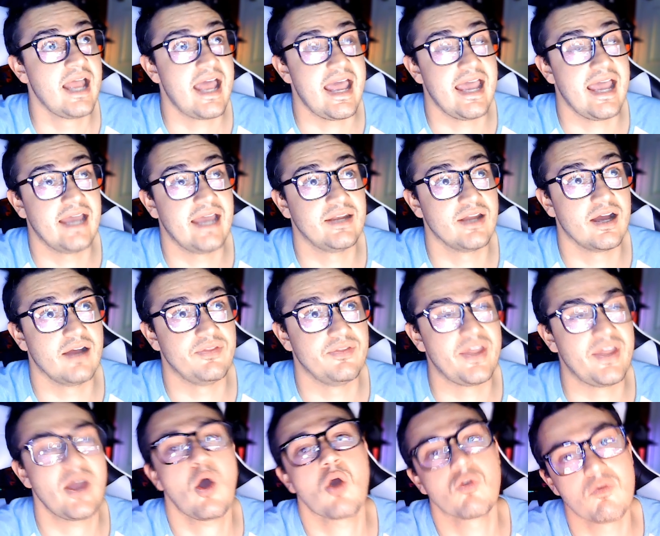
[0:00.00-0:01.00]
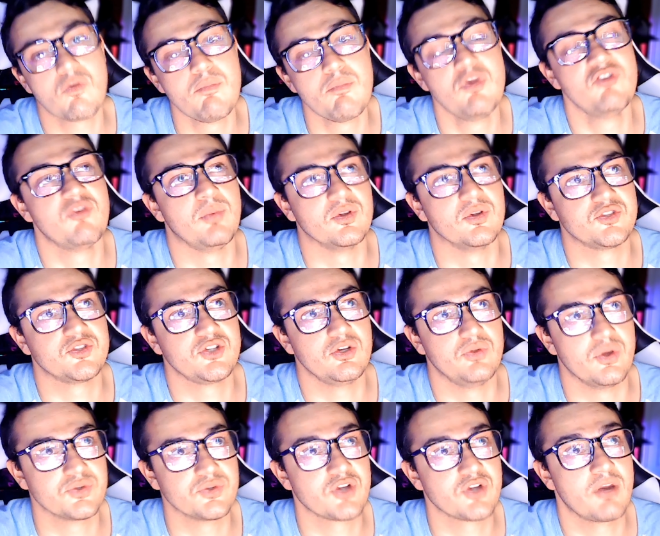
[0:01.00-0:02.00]
And they are removable, too.
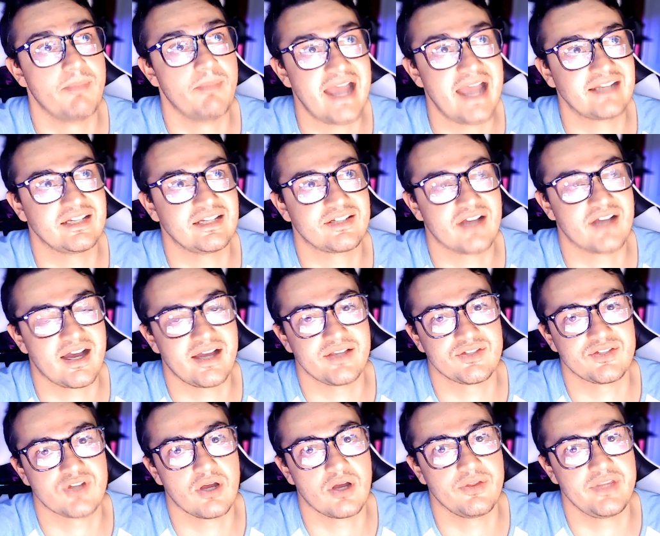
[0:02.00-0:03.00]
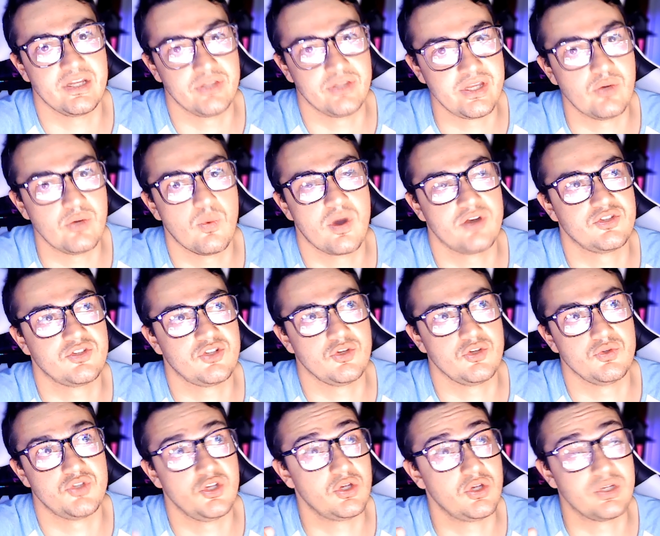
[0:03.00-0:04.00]
Those are magnetized on the Elite 1, too,
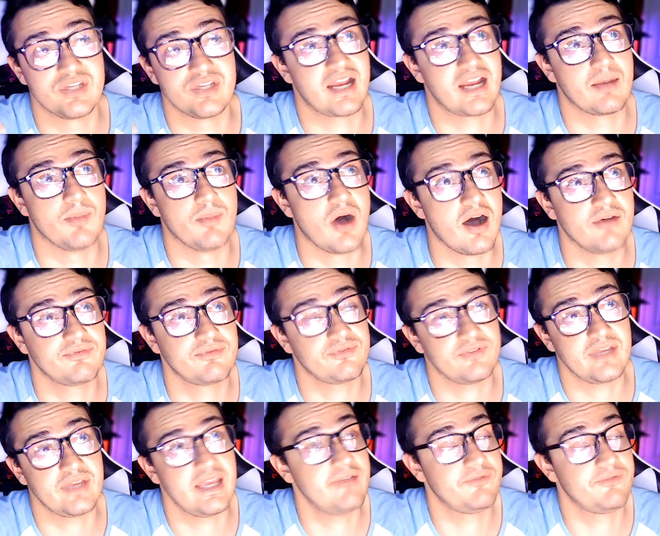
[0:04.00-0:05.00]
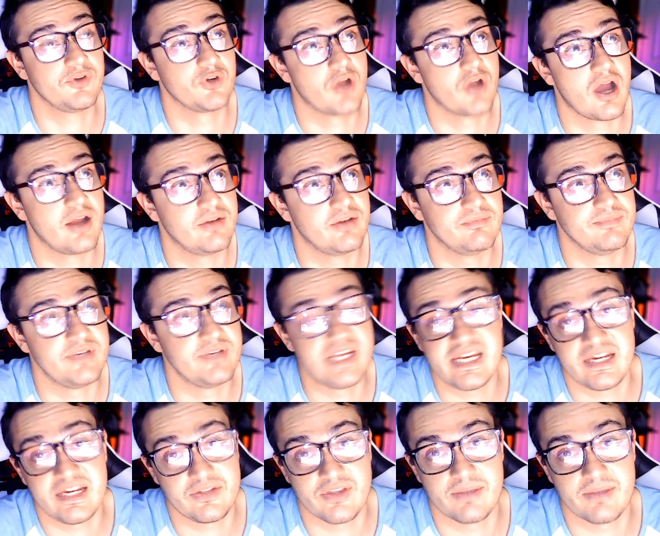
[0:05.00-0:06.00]
so you can take them off if you're not
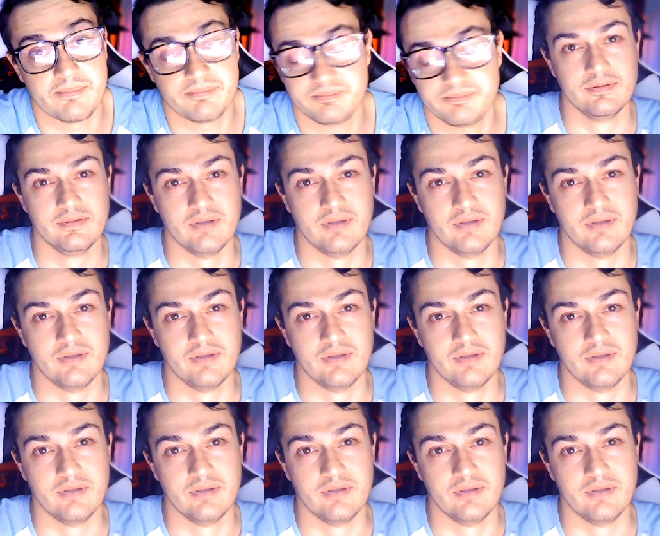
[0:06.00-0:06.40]
needing them.